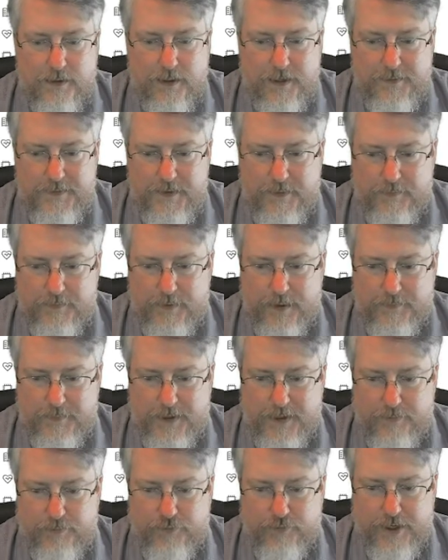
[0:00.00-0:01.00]
and then I'm
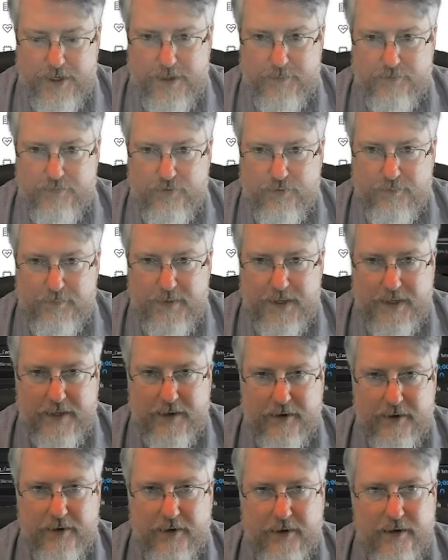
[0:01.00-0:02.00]
going to bring up
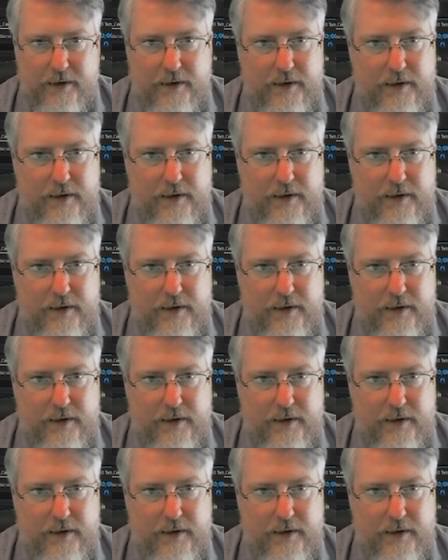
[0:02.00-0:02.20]
Premiere,